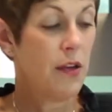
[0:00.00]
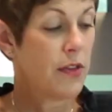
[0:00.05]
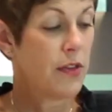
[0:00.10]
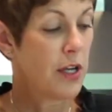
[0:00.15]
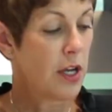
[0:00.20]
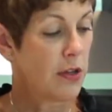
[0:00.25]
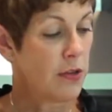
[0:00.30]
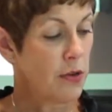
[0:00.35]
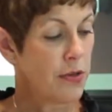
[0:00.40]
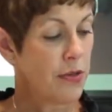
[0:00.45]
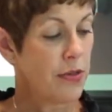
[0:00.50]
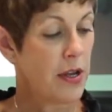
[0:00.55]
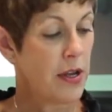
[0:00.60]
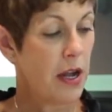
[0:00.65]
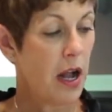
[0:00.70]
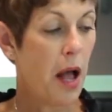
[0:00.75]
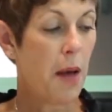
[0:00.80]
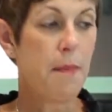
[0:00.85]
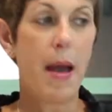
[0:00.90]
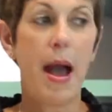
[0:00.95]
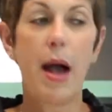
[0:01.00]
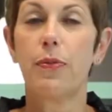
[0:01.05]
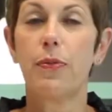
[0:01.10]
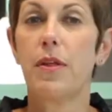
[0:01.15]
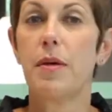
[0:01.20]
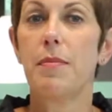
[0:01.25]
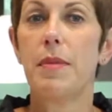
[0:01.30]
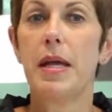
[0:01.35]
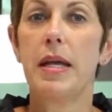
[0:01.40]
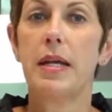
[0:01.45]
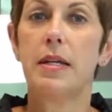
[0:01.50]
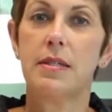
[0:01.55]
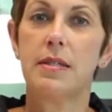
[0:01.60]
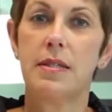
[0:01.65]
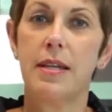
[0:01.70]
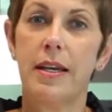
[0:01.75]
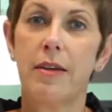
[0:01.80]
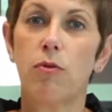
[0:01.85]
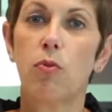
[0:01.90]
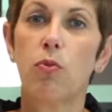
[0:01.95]
The other thing about them
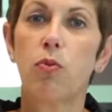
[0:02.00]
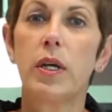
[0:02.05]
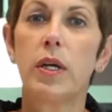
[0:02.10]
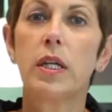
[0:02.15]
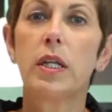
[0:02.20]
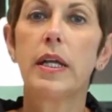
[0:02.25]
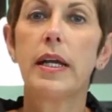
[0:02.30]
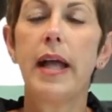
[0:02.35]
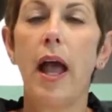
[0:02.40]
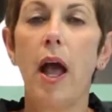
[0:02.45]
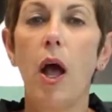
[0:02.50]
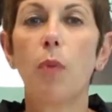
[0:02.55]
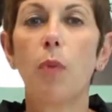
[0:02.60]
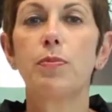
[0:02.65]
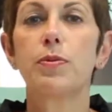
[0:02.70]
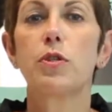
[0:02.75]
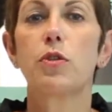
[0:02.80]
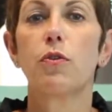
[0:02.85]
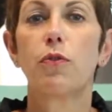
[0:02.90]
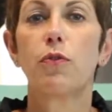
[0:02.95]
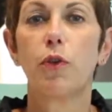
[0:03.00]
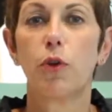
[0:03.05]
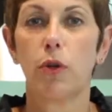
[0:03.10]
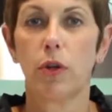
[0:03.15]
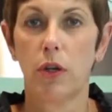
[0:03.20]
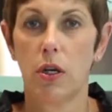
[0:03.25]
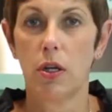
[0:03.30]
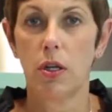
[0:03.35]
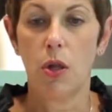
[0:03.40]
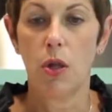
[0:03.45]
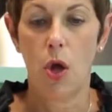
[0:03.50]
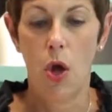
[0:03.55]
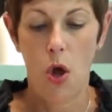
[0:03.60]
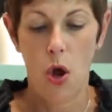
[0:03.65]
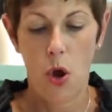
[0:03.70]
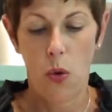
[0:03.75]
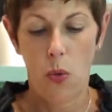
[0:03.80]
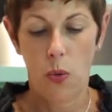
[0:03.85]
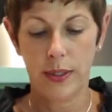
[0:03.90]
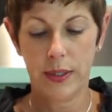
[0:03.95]
is it really helps the vertical.
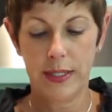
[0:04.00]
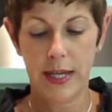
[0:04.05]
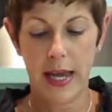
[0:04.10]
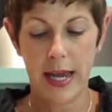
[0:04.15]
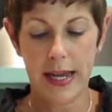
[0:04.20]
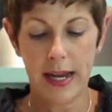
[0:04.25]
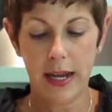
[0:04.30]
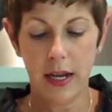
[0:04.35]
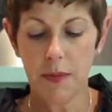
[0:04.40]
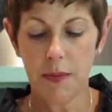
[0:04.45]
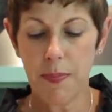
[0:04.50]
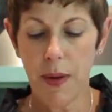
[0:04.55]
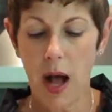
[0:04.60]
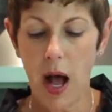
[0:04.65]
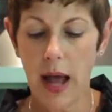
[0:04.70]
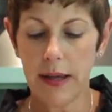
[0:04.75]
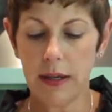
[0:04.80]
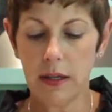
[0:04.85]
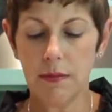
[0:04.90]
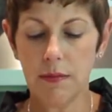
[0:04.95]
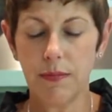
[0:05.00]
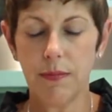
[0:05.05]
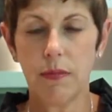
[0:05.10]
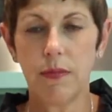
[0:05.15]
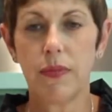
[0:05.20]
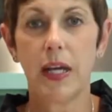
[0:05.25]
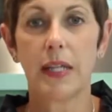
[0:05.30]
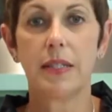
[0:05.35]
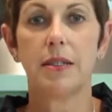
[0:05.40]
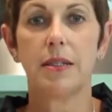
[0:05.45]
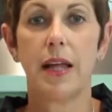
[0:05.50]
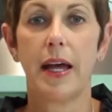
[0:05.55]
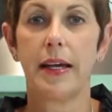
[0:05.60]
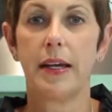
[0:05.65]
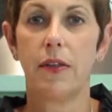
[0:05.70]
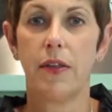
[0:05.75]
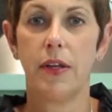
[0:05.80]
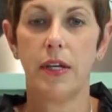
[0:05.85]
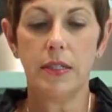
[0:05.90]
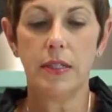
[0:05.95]
We're taking a pile that's
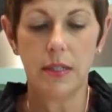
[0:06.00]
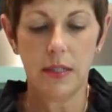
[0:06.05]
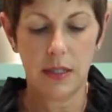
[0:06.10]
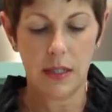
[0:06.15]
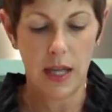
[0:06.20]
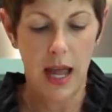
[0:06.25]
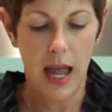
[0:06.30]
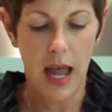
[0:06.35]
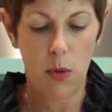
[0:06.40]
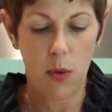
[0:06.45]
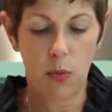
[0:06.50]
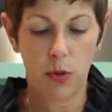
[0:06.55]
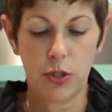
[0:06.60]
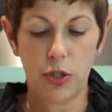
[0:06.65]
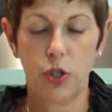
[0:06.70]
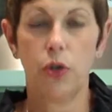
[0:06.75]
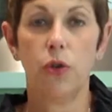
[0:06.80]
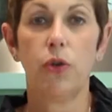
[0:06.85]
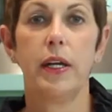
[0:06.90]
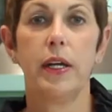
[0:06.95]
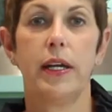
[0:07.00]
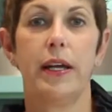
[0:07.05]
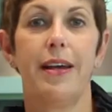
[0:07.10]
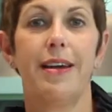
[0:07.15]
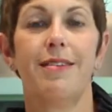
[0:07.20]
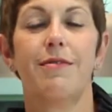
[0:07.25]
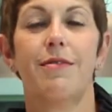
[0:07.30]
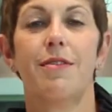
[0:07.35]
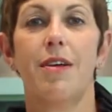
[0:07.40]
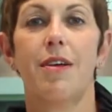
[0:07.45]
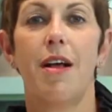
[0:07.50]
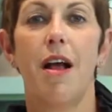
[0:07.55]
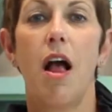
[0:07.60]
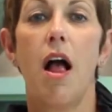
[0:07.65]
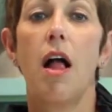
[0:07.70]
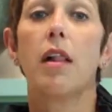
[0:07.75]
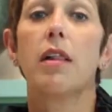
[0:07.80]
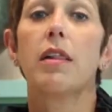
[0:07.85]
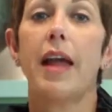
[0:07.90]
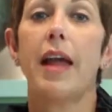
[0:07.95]
like this, and we're turning it
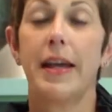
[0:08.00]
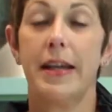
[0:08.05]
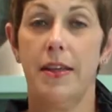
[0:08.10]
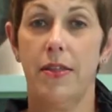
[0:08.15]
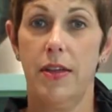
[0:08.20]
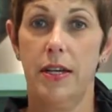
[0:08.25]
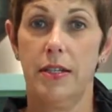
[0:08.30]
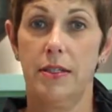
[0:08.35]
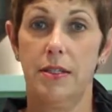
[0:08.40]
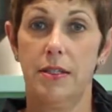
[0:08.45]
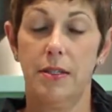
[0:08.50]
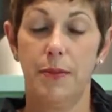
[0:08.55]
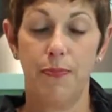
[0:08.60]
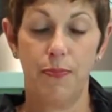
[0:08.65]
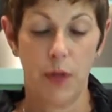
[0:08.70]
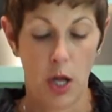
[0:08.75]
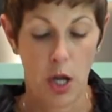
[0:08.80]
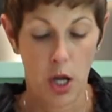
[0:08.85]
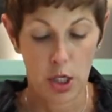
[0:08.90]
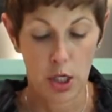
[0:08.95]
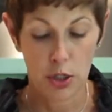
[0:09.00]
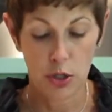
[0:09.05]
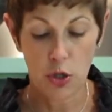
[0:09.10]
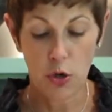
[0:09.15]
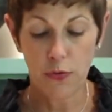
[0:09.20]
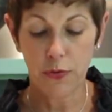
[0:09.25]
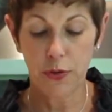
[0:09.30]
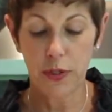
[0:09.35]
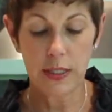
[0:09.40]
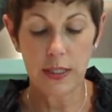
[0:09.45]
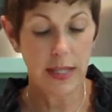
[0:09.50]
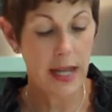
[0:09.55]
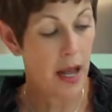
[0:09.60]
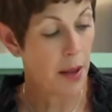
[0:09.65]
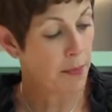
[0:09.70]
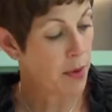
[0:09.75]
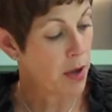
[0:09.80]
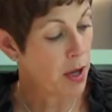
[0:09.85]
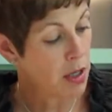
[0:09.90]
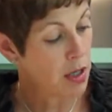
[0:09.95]
like this. So for
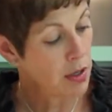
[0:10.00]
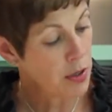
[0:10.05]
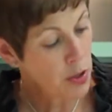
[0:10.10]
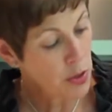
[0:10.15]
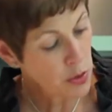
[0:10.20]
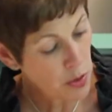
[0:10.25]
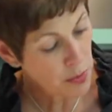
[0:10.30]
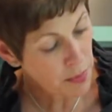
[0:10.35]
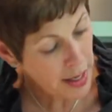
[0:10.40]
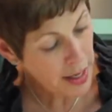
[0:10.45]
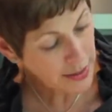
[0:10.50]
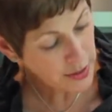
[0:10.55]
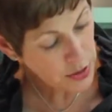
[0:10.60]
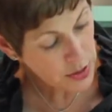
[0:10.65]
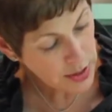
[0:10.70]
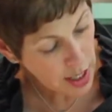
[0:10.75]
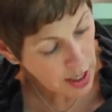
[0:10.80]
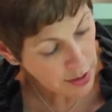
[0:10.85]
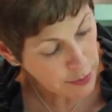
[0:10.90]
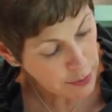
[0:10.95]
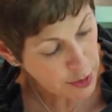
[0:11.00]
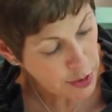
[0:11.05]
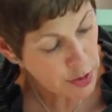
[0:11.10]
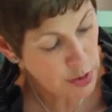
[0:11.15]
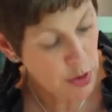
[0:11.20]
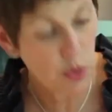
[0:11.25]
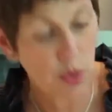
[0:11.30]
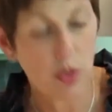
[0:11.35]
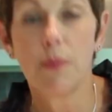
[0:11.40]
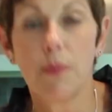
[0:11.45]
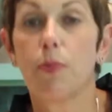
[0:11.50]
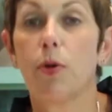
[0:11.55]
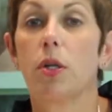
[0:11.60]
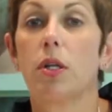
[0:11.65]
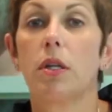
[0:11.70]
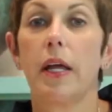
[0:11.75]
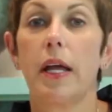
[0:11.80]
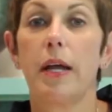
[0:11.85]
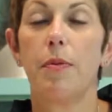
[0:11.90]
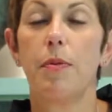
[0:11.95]
example, you might just have your student put
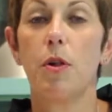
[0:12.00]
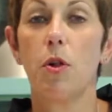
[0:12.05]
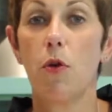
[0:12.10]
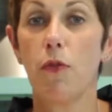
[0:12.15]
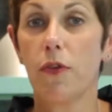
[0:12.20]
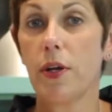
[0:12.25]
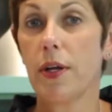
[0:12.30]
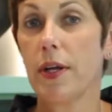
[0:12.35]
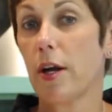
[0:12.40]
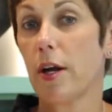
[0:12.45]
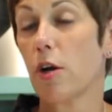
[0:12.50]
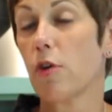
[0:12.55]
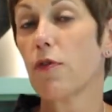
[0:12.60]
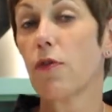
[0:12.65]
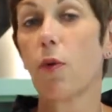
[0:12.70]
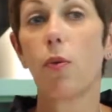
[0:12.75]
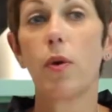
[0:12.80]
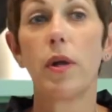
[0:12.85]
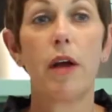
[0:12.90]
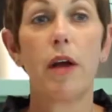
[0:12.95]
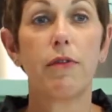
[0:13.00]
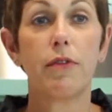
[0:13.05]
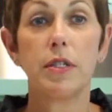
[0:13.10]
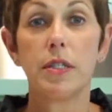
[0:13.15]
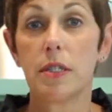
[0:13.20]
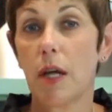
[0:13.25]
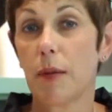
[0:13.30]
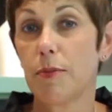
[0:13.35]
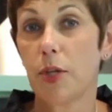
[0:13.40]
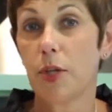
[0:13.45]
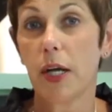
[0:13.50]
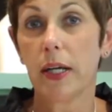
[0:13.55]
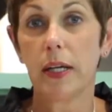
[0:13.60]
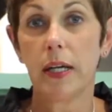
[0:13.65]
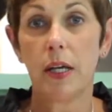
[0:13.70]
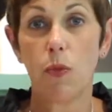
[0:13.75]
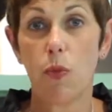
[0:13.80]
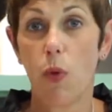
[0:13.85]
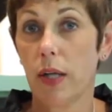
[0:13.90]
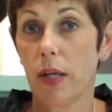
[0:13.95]
a label over here for whatever
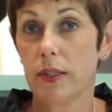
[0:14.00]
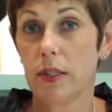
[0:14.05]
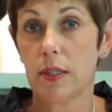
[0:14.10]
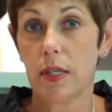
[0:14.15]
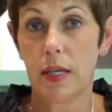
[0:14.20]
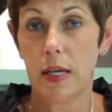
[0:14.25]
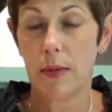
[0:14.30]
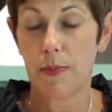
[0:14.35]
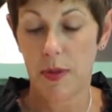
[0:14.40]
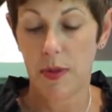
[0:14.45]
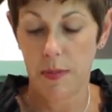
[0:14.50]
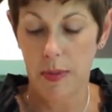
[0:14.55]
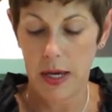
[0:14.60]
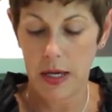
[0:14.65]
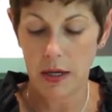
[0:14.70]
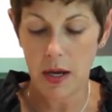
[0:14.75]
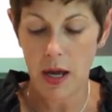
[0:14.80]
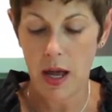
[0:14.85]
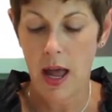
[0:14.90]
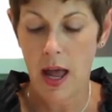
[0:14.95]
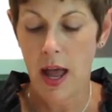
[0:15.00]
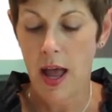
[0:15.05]
subject he wants to keep them in,